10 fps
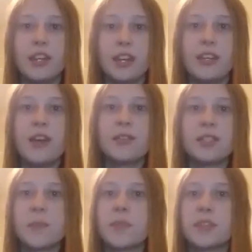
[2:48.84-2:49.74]
They know
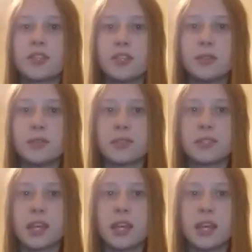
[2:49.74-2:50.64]
some of the
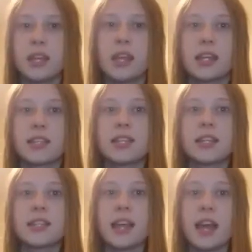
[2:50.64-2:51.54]
tunes. They can
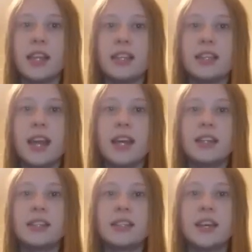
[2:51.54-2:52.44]
sing Silent
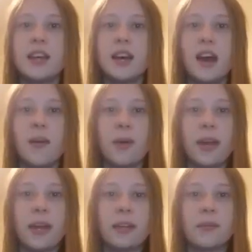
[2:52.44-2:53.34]
Night,
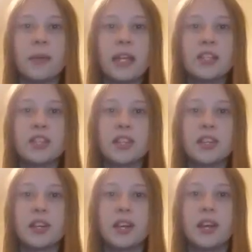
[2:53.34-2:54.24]
Away in a
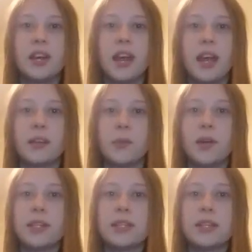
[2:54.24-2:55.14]
Manger, and
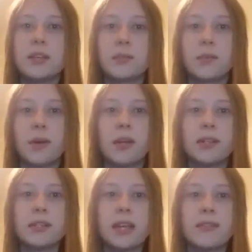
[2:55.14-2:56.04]
Once in a
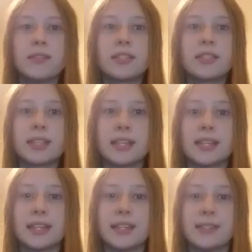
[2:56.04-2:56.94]
Royal David's
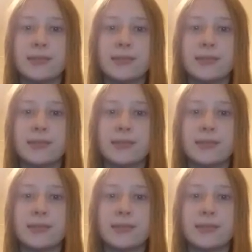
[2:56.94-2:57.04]
City.